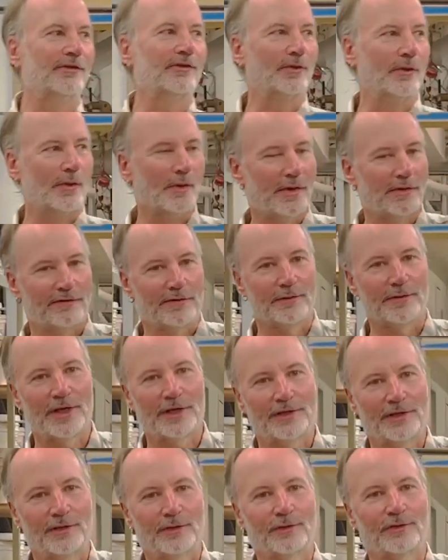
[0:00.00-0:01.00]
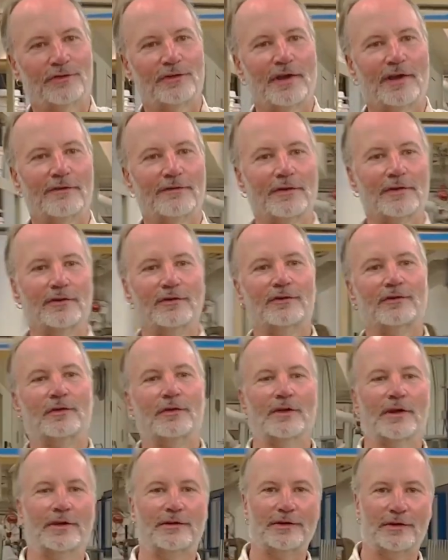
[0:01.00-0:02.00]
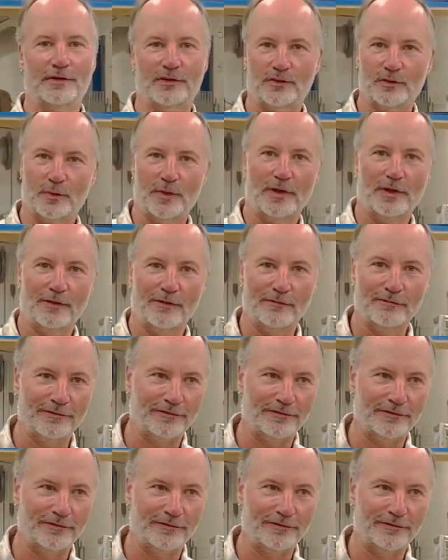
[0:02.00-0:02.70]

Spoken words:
So we went from 1907 to 1912,